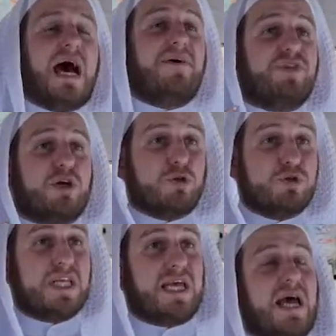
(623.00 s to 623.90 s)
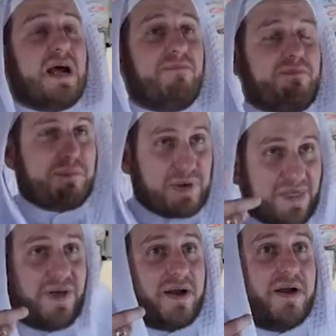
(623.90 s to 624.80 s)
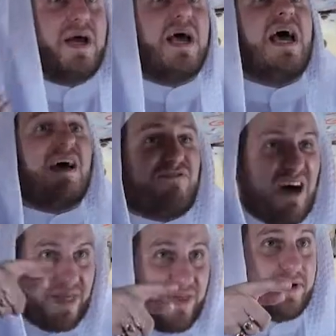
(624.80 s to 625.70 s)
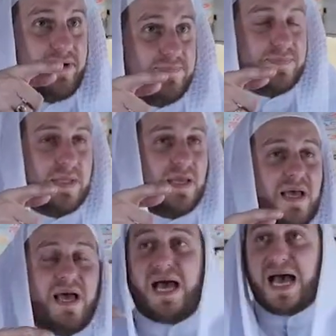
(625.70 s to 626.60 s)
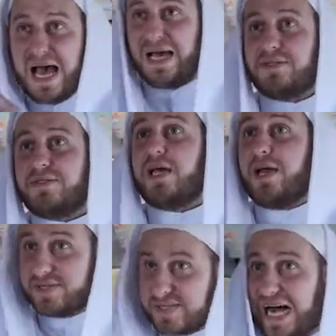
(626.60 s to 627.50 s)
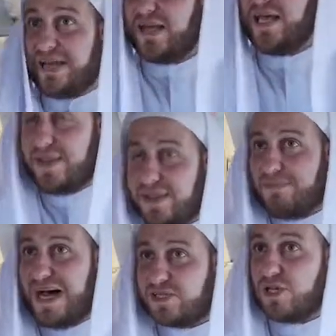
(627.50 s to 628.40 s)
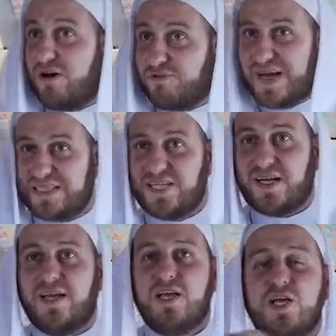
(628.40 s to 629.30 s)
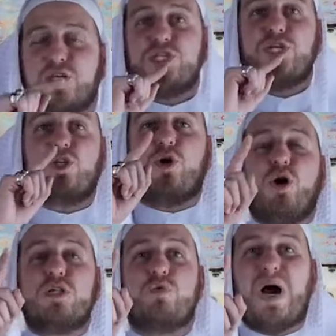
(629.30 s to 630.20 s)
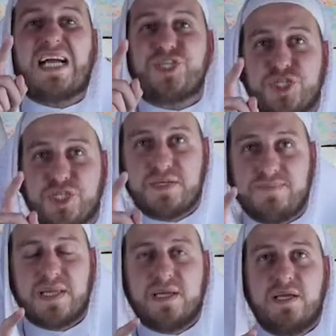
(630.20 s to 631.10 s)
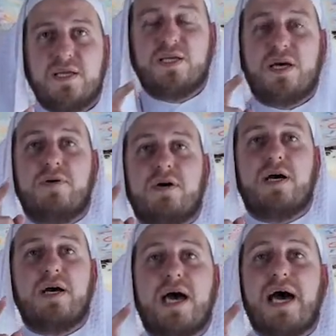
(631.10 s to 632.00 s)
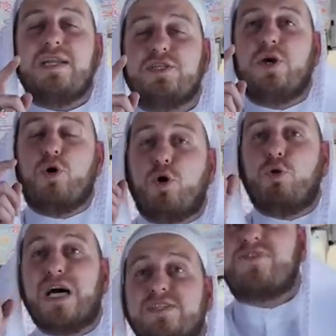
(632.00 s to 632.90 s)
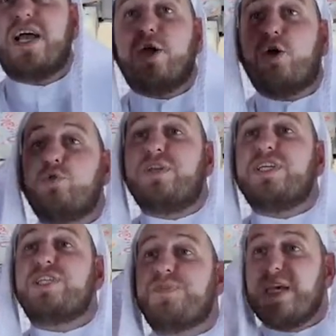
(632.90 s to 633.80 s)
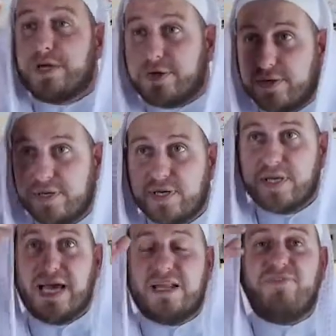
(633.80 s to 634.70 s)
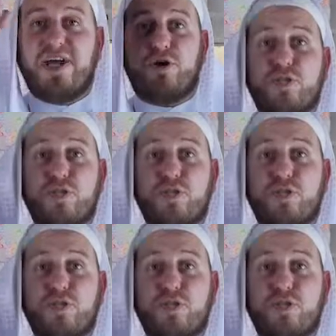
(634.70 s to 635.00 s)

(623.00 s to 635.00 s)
after losing her brother, her father, and her son in the Battle of Badr, she calls Wahshi, and who was very good with his spear. He had very